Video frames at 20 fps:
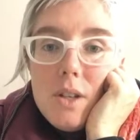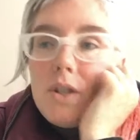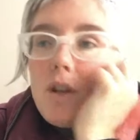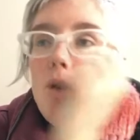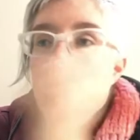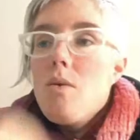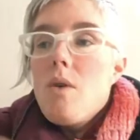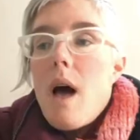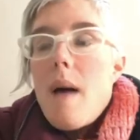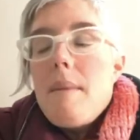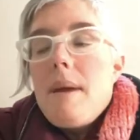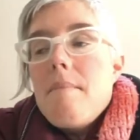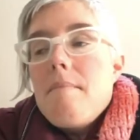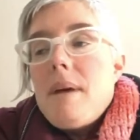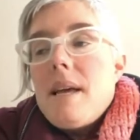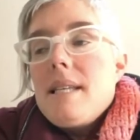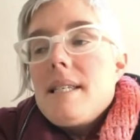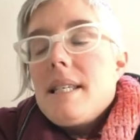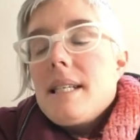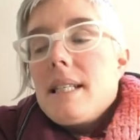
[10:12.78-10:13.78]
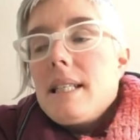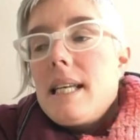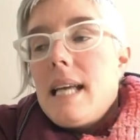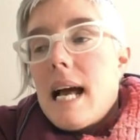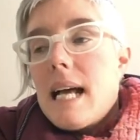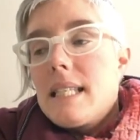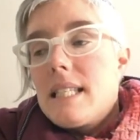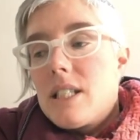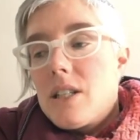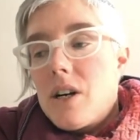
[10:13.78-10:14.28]
So, I mean, basically,
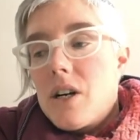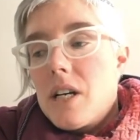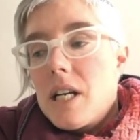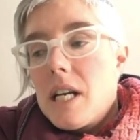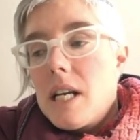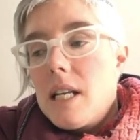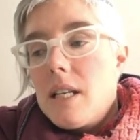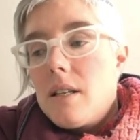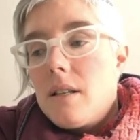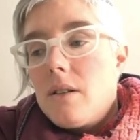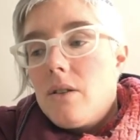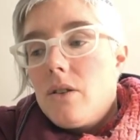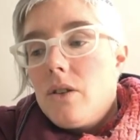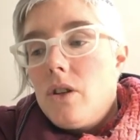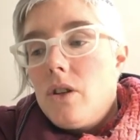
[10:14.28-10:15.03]
I started